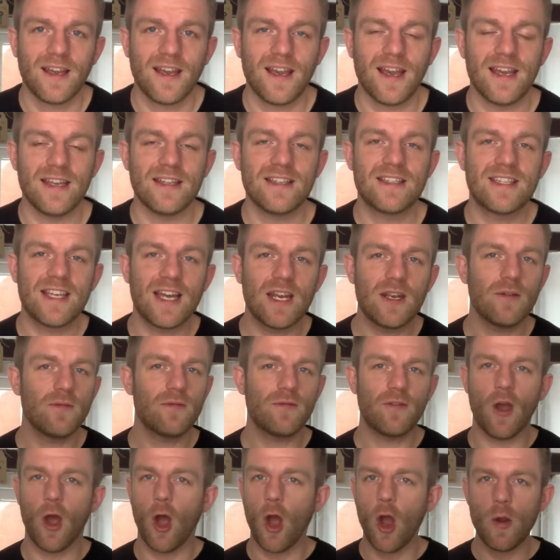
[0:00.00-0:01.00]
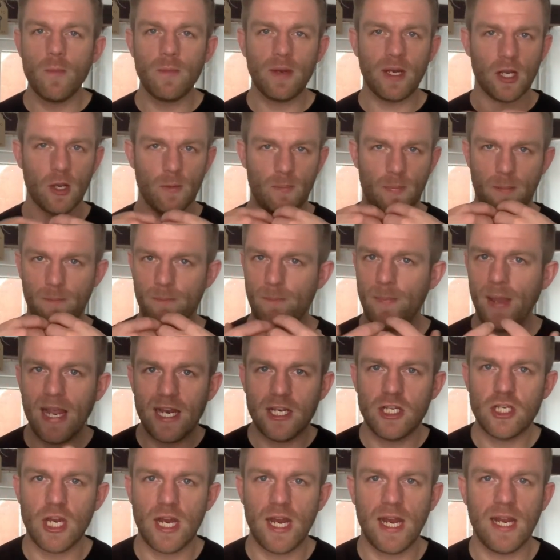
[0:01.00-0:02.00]
Instead of opening up and
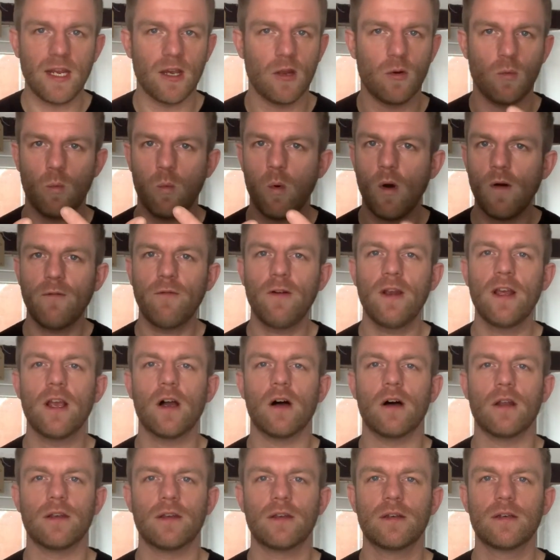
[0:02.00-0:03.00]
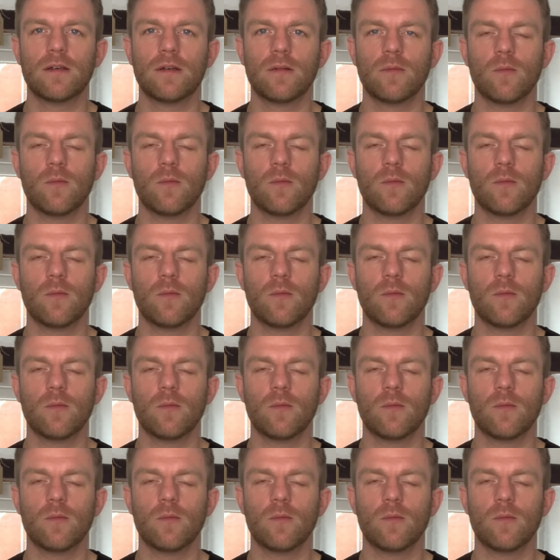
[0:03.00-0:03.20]
pitching and waffling on,